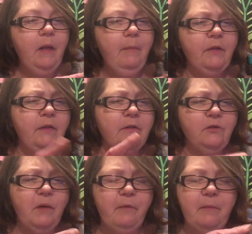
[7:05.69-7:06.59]
But the
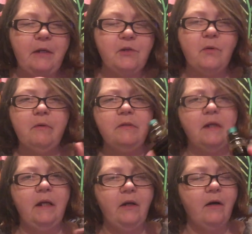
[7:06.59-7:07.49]
triple mesh coils
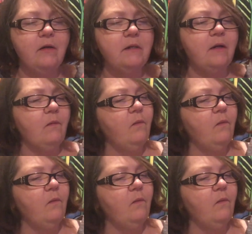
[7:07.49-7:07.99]
in here, I was like,